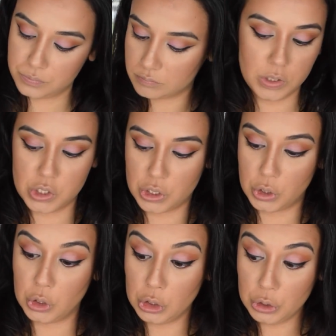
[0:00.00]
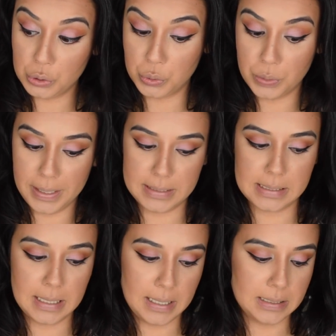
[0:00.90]
Once the glue has
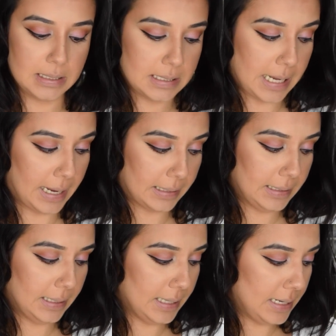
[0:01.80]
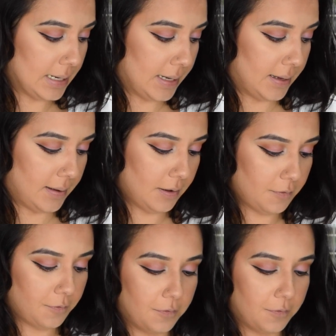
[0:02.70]
gotten tacky enough,